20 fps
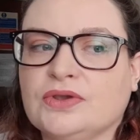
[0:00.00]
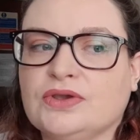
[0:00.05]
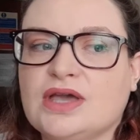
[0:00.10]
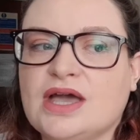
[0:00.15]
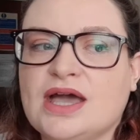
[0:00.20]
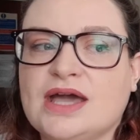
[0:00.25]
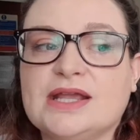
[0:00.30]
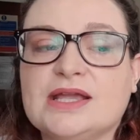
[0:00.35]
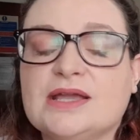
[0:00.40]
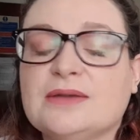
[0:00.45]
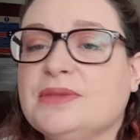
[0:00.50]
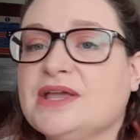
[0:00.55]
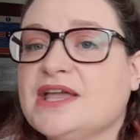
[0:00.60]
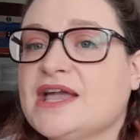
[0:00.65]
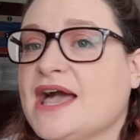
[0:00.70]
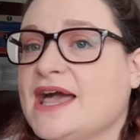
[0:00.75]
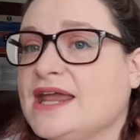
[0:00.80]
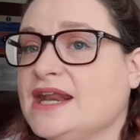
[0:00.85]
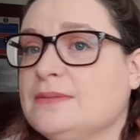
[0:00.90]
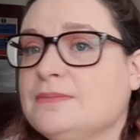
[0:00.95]
And it can be
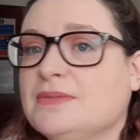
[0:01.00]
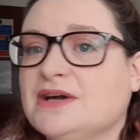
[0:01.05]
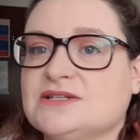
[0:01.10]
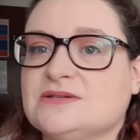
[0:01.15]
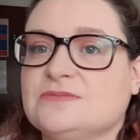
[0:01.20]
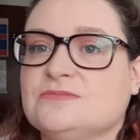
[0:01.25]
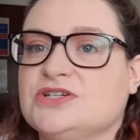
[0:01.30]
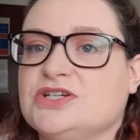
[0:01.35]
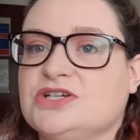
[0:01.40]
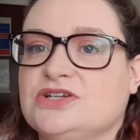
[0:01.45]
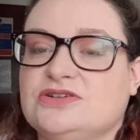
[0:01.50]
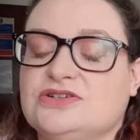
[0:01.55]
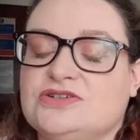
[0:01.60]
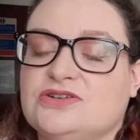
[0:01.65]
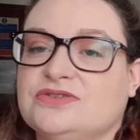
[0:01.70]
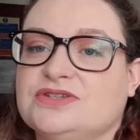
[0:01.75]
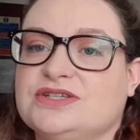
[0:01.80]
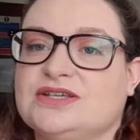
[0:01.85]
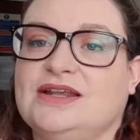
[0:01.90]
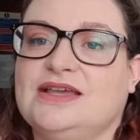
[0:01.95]
any Madame
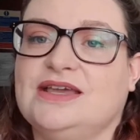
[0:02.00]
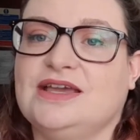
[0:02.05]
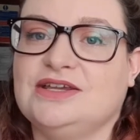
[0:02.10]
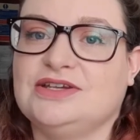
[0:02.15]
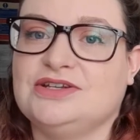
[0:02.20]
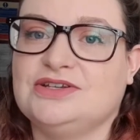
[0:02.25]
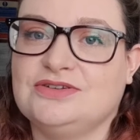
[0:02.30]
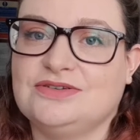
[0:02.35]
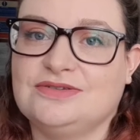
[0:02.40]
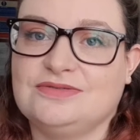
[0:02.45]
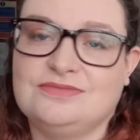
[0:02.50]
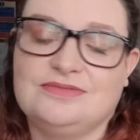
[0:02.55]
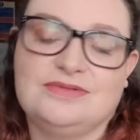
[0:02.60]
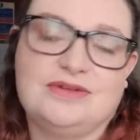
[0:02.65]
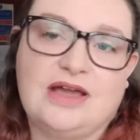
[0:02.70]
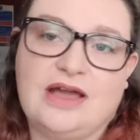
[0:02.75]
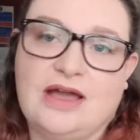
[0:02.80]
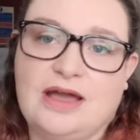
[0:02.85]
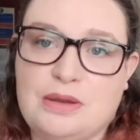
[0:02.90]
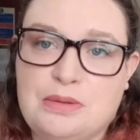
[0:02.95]
Chantilly
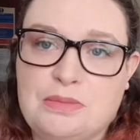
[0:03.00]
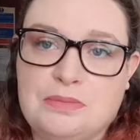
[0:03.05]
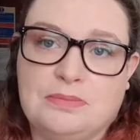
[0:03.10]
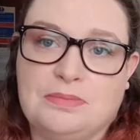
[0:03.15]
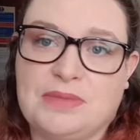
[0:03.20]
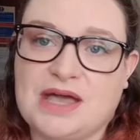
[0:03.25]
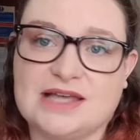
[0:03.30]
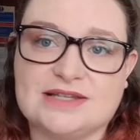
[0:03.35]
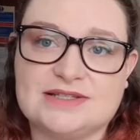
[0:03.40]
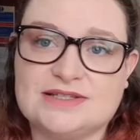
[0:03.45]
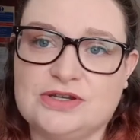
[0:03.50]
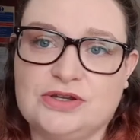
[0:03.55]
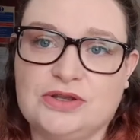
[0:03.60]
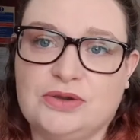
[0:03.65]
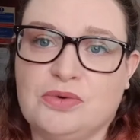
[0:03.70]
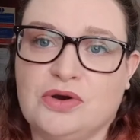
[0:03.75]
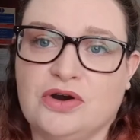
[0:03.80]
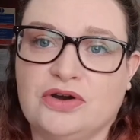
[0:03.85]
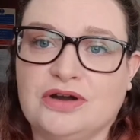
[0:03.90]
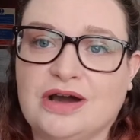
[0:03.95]
pattern you
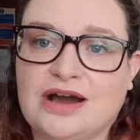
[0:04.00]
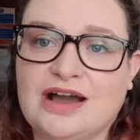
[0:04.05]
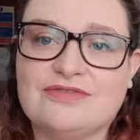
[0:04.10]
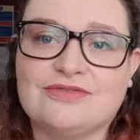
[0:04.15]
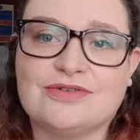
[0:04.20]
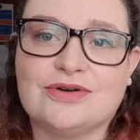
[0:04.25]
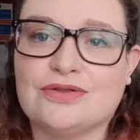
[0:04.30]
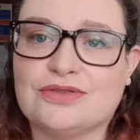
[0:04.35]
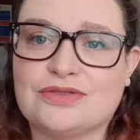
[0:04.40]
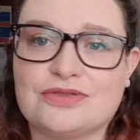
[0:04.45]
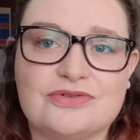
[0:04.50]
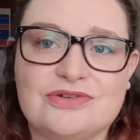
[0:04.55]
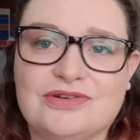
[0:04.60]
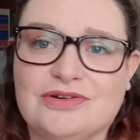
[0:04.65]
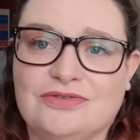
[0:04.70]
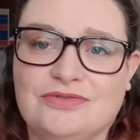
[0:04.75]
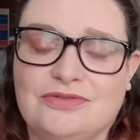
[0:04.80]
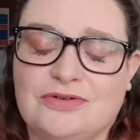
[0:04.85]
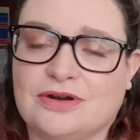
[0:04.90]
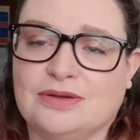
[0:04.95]
want. I've got 3 or
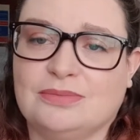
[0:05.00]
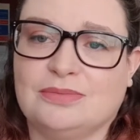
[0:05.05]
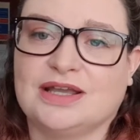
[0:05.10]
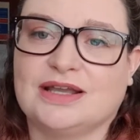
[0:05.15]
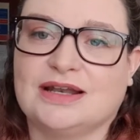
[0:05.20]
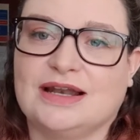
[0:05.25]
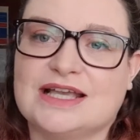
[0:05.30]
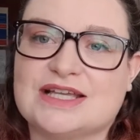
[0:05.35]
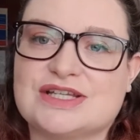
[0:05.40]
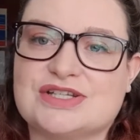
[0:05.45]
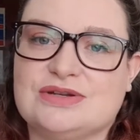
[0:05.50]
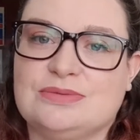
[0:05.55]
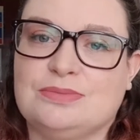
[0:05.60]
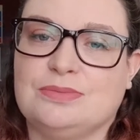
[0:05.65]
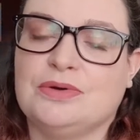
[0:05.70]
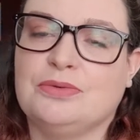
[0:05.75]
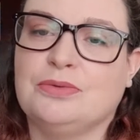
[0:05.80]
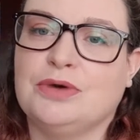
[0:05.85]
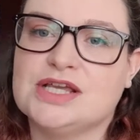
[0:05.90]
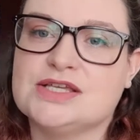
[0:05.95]
4 in my collection,
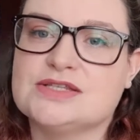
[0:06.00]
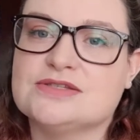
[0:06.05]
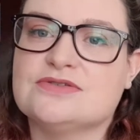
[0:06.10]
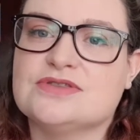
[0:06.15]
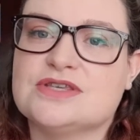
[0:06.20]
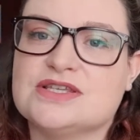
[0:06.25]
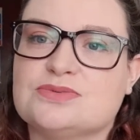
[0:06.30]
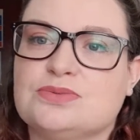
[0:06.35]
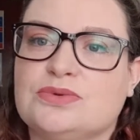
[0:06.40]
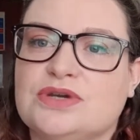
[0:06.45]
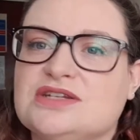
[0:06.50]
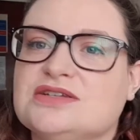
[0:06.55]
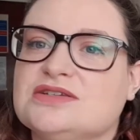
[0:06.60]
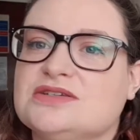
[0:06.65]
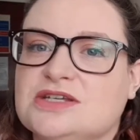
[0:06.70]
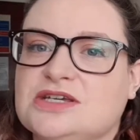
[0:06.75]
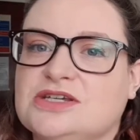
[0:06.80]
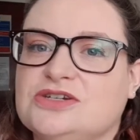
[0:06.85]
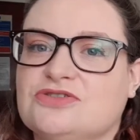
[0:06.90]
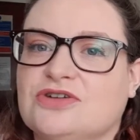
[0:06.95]
but when I saw this winter
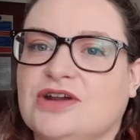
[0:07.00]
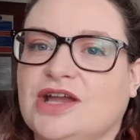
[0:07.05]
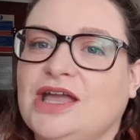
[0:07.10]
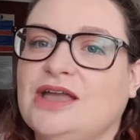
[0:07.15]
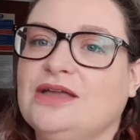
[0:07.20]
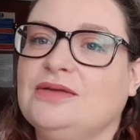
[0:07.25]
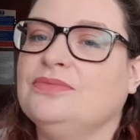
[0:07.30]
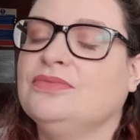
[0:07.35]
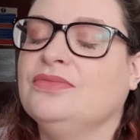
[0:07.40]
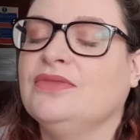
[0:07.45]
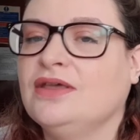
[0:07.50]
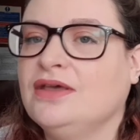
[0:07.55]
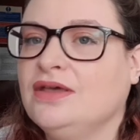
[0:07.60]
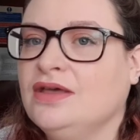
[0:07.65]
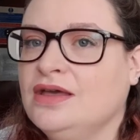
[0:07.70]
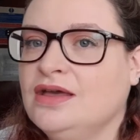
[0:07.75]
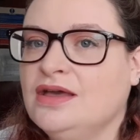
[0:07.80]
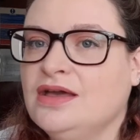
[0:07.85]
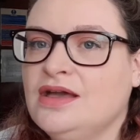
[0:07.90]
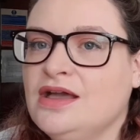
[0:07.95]
tier tray,
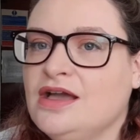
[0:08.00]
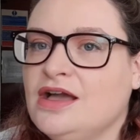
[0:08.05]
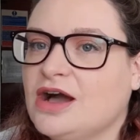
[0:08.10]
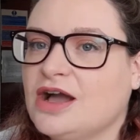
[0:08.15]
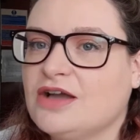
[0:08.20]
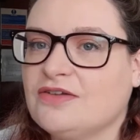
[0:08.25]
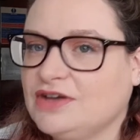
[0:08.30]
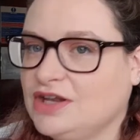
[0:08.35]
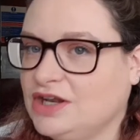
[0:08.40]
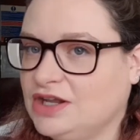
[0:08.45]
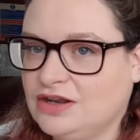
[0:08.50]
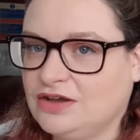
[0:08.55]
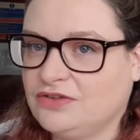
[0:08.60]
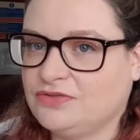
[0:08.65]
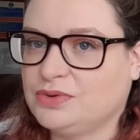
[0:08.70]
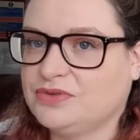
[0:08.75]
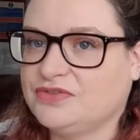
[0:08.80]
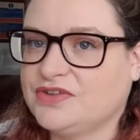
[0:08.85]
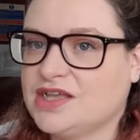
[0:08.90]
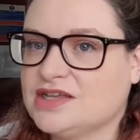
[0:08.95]
I fell in love
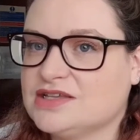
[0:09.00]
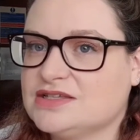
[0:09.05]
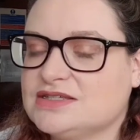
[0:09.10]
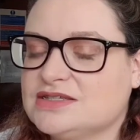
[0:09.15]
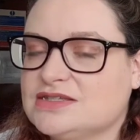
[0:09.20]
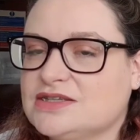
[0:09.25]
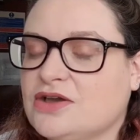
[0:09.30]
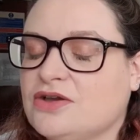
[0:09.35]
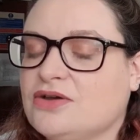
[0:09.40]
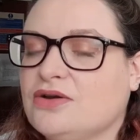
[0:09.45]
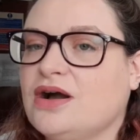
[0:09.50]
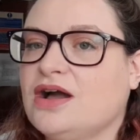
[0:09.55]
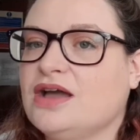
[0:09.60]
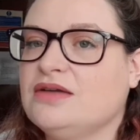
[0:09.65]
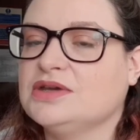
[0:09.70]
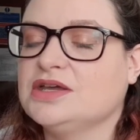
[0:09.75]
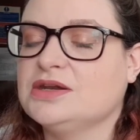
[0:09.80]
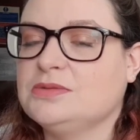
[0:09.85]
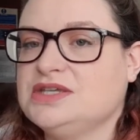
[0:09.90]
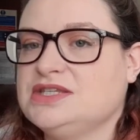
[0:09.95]
with it. So I'm
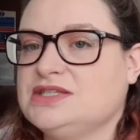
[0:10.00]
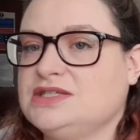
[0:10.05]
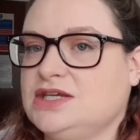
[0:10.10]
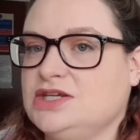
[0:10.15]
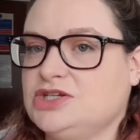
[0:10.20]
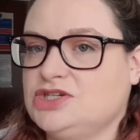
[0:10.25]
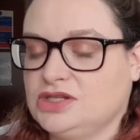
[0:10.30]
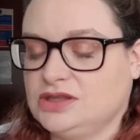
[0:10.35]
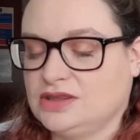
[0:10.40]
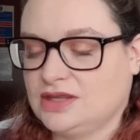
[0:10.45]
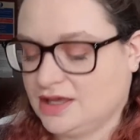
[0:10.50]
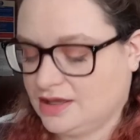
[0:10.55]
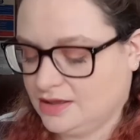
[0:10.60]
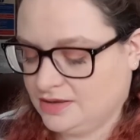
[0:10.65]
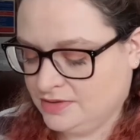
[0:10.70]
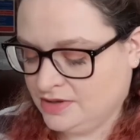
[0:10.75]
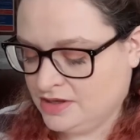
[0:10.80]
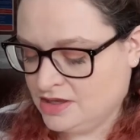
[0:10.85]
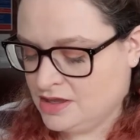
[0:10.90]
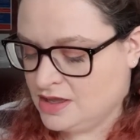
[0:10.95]
going to be stitching that,
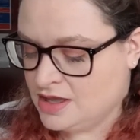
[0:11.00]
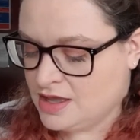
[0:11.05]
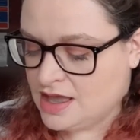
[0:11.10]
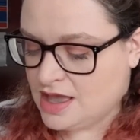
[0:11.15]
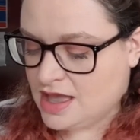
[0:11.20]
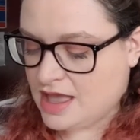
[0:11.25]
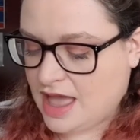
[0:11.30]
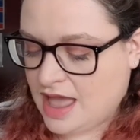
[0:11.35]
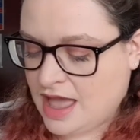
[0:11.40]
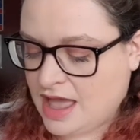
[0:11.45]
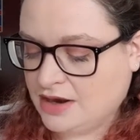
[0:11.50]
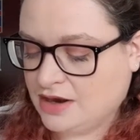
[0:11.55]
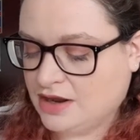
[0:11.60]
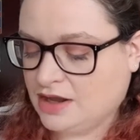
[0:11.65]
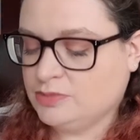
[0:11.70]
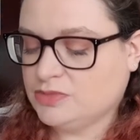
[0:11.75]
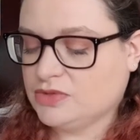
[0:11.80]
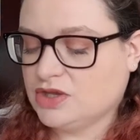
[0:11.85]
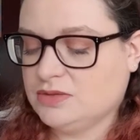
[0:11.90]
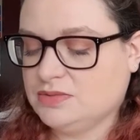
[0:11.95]
and
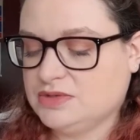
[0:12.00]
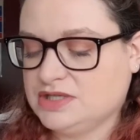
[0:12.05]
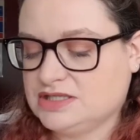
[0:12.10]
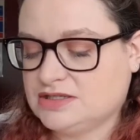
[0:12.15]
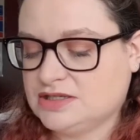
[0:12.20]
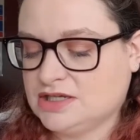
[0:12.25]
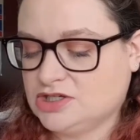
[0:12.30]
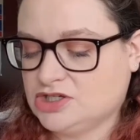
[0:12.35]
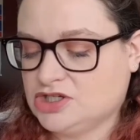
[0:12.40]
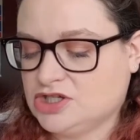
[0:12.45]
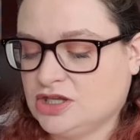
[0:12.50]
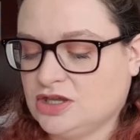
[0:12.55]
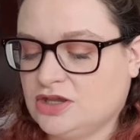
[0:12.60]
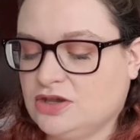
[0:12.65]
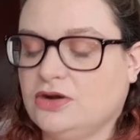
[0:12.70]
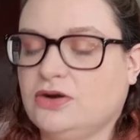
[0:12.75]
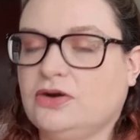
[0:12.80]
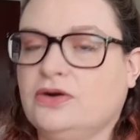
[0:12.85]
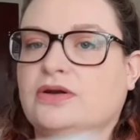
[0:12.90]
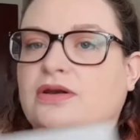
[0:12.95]
I'm going to be stitching it
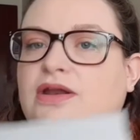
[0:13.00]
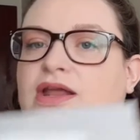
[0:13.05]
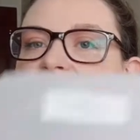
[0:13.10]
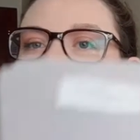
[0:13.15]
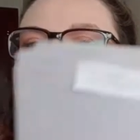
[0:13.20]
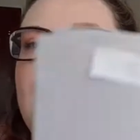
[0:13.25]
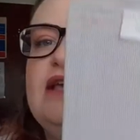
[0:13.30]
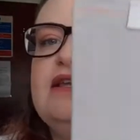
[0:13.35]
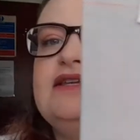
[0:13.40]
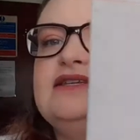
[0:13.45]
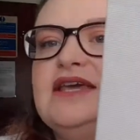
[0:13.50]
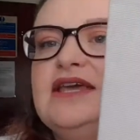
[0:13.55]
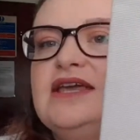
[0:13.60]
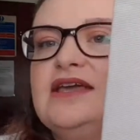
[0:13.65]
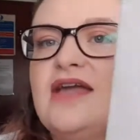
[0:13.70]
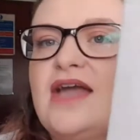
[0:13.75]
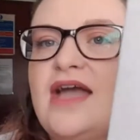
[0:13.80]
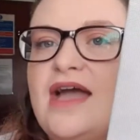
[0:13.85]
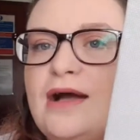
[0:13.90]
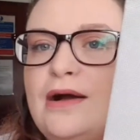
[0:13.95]
on 18
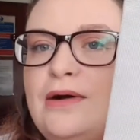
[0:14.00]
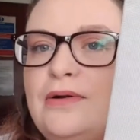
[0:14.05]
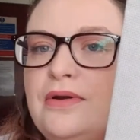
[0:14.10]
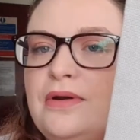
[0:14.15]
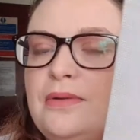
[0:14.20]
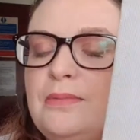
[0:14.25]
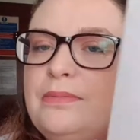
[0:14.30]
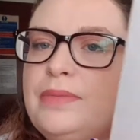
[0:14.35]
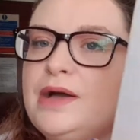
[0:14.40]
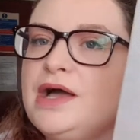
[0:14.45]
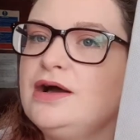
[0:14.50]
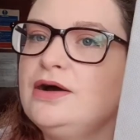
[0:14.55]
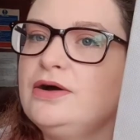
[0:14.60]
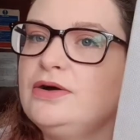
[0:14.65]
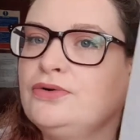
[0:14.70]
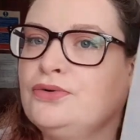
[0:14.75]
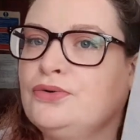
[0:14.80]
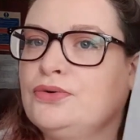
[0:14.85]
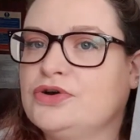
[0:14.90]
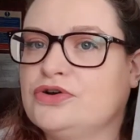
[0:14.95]
count
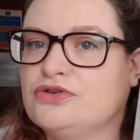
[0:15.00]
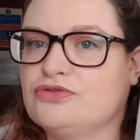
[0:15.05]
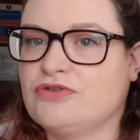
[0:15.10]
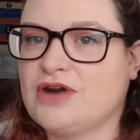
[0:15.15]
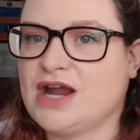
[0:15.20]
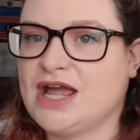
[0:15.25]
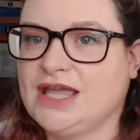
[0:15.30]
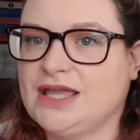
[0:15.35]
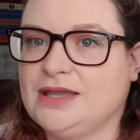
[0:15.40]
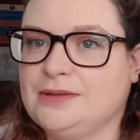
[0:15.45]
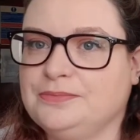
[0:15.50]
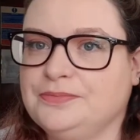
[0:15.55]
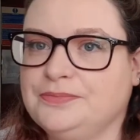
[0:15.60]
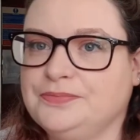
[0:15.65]
Pearl Grey.